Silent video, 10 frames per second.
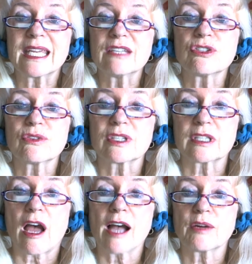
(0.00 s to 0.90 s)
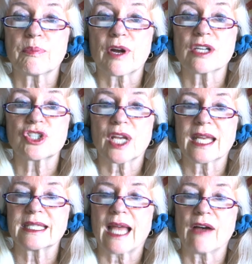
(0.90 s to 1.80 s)
into the dark brush
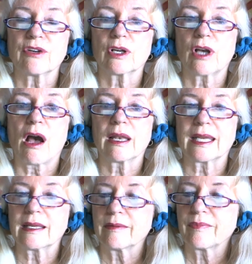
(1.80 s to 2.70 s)
and down a gully.